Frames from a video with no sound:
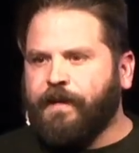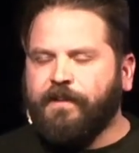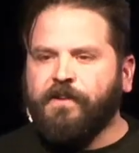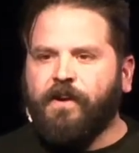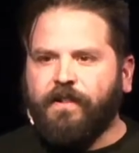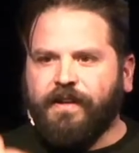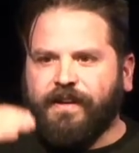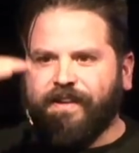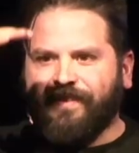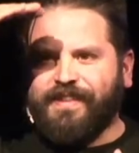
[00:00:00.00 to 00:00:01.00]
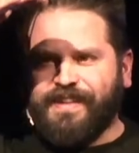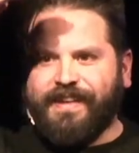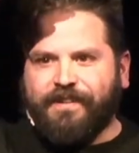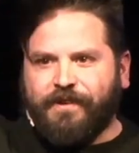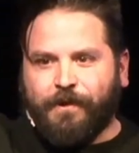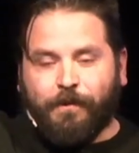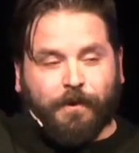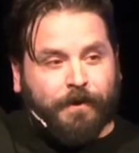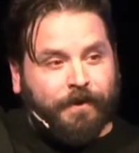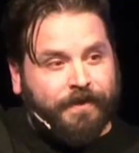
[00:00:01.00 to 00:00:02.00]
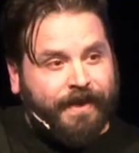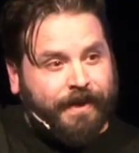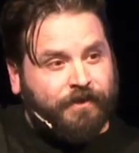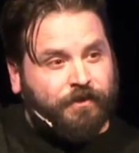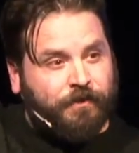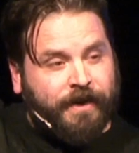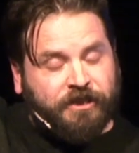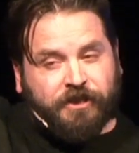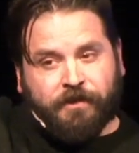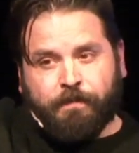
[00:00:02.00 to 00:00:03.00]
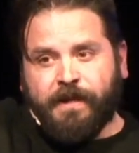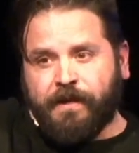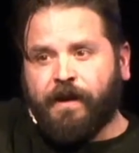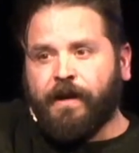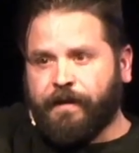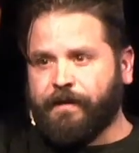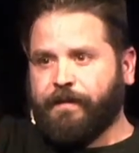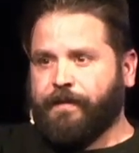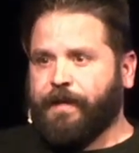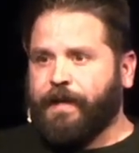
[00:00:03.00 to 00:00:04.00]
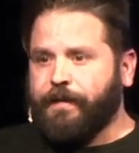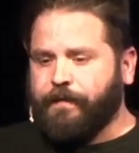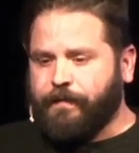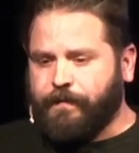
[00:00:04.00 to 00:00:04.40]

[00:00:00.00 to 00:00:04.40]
And he's calling us to live in a world that stretches beyond that.